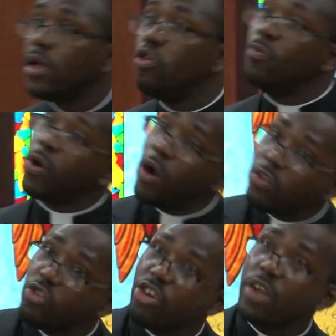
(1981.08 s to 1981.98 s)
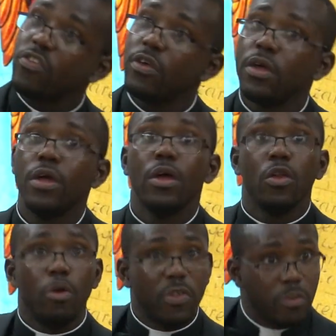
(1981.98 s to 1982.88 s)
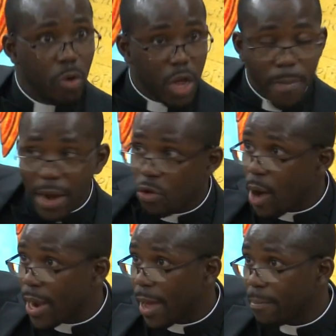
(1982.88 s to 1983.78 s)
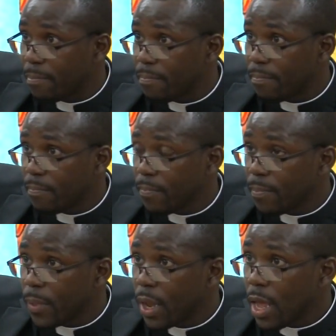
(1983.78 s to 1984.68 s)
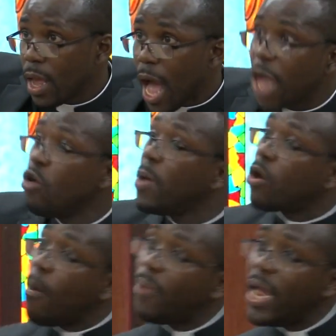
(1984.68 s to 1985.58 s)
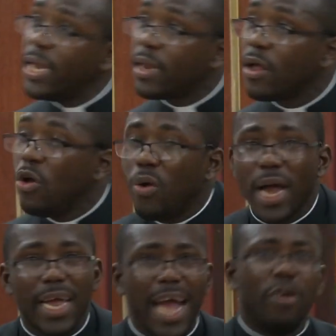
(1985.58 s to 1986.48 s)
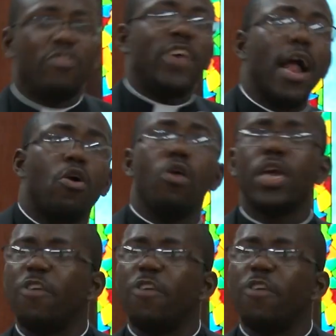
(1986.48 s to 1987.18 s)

you'll be going to church, they'll be smoking marijuana. And you'll be complaining, look at the kind of child God